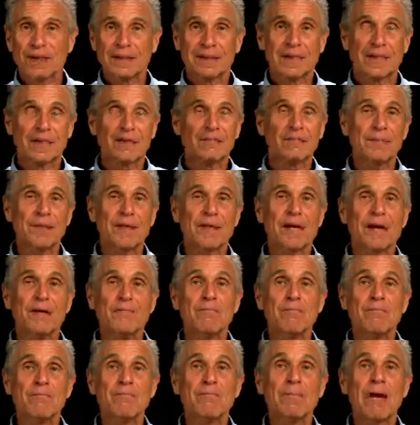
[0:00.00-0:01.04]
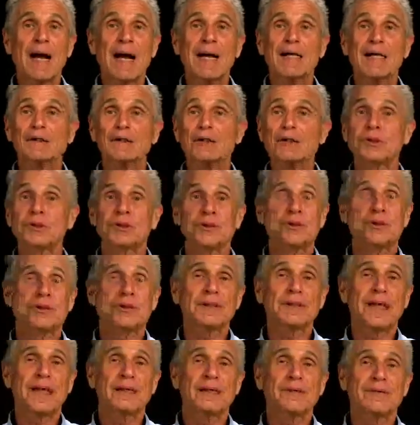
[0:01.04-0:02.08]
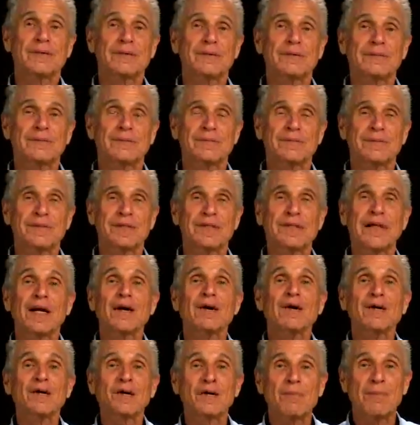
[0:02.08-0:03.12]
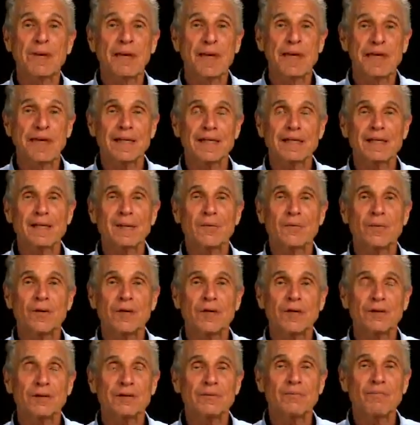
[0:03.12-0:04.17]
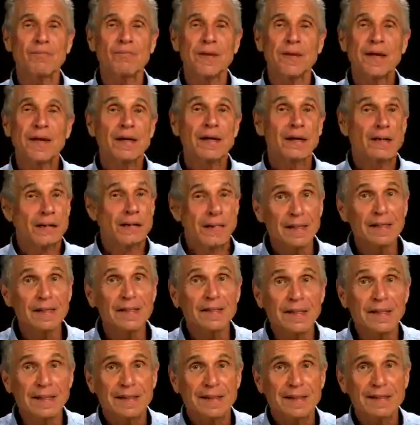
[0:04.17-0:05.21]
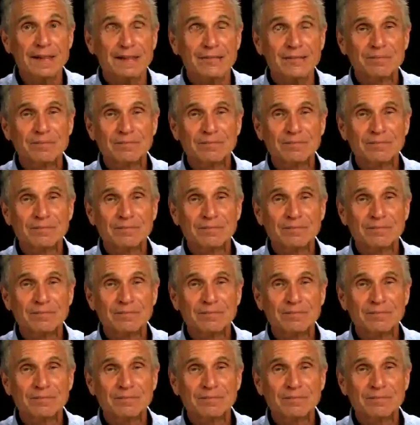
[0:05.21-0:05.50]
that have become masters at their domain and their world they think,